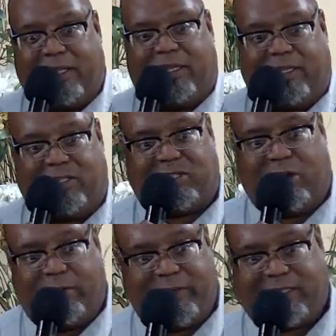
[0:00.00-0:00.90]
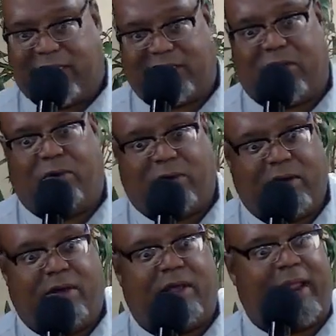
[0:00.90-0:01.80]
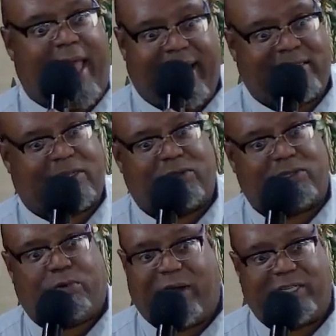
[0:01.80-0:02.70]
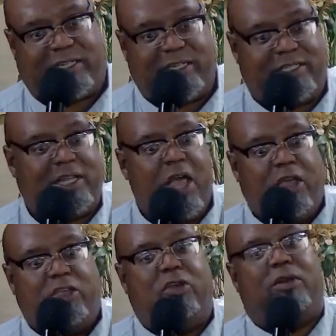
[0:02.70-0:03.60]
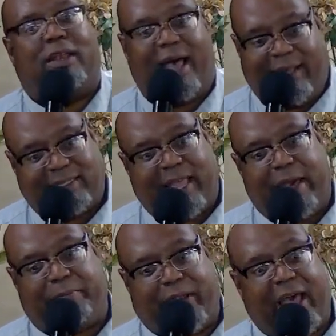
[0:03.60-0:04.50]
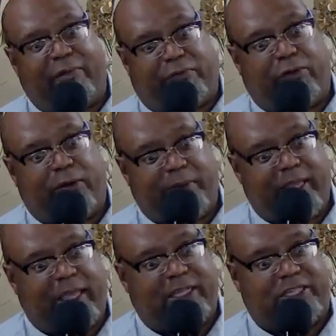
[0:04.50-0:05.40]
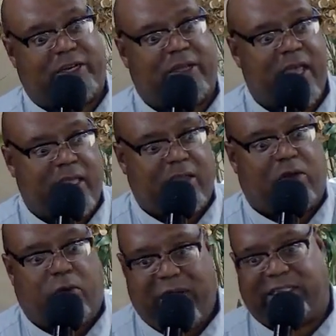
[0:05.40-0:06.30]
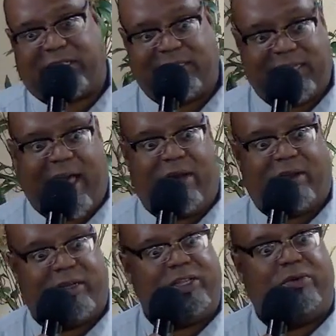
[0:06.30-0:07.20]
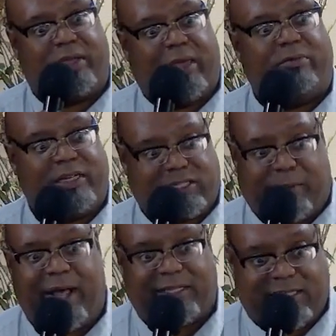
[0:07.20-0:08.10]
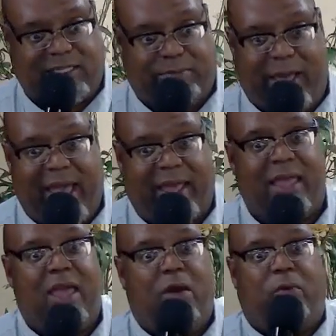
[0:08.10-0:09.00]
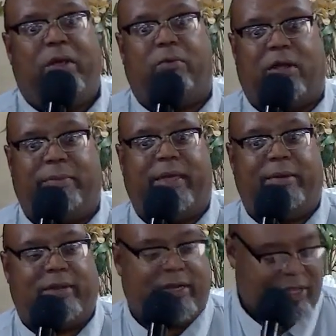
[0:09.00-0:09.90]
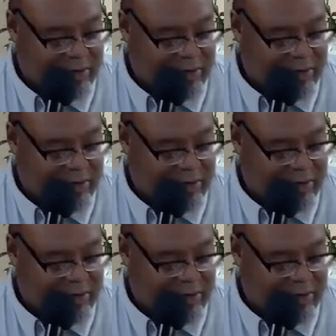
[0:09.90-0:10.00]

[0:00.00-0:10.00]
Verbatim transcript: the, the, service that's going on. Ask those Hallelujah. questions. Utilize that platform to get your, your questions out and you'll get responses back we want to be able to